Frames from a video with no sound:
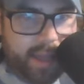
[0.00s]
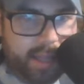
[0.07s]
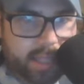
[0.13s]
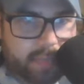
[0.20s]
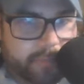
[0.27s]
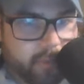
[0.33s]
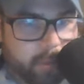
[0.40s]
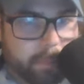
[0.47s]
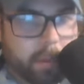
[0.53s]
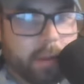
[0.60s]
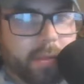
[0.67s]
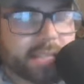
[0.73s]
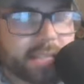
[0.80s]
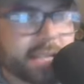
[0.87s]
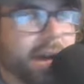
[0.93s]
It's
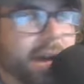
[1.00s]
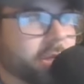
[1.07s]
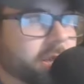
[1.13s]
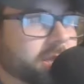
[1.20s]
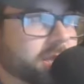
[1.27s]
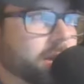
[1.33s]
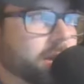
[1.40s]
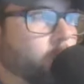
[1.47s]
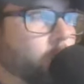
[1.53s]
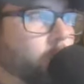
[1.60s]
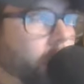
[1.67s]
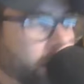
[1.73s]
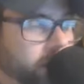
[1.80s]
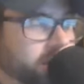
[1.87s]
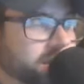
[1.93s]
football. That's how this thing
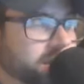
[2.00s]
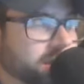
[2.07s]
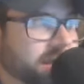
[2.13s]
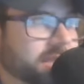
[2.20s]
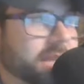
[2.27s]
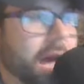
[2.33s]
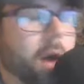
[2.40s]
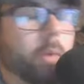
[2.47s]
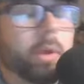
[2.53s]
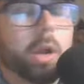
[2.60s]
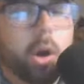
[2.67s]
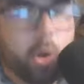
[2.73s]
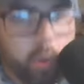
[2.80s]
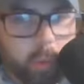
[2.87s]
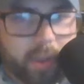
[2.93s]
works. It's how it
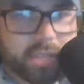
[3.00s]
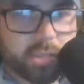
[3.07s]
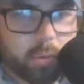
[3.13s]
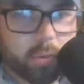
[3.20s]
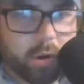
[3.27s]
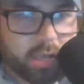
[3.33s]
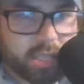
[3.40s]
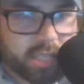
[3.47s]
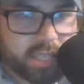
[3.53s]
always works.